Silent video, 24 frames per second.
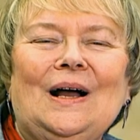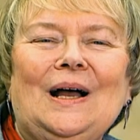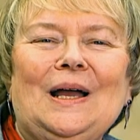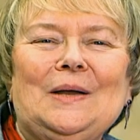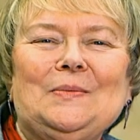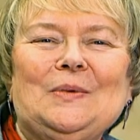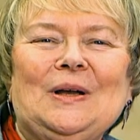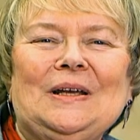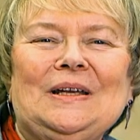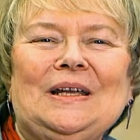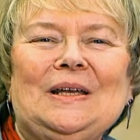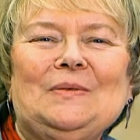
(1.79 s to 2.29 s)
Hi,
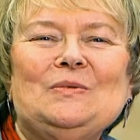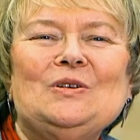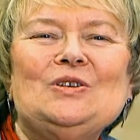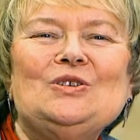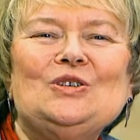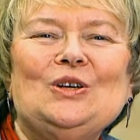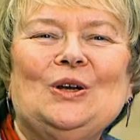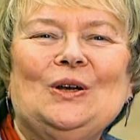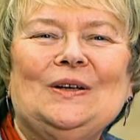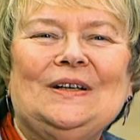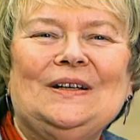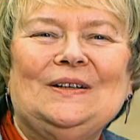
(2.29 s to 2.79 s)
my name is
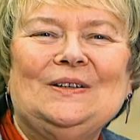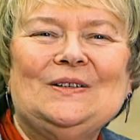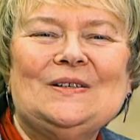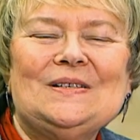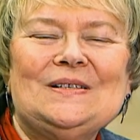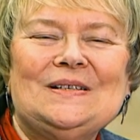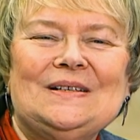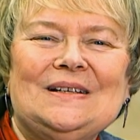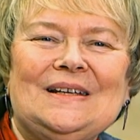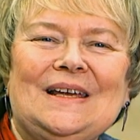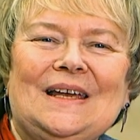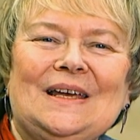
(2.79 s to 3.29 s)
Sharon
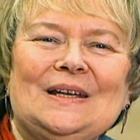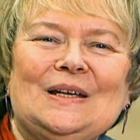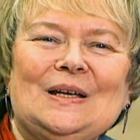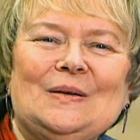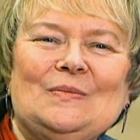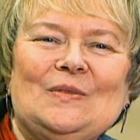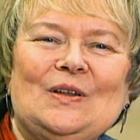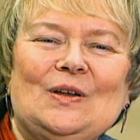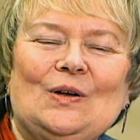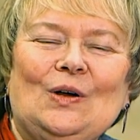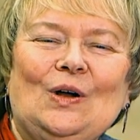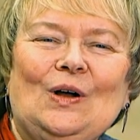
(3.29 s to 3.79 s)
and
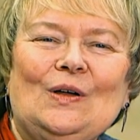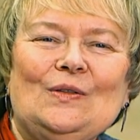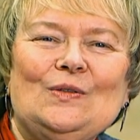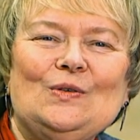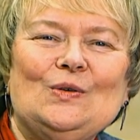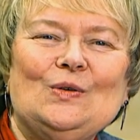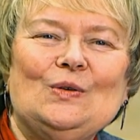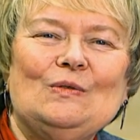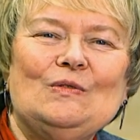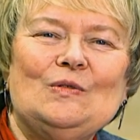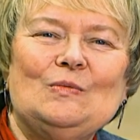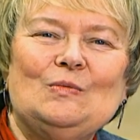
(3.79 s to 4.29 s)
I'm the
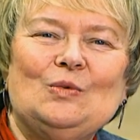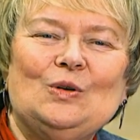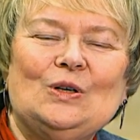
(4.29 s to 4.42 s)
author of the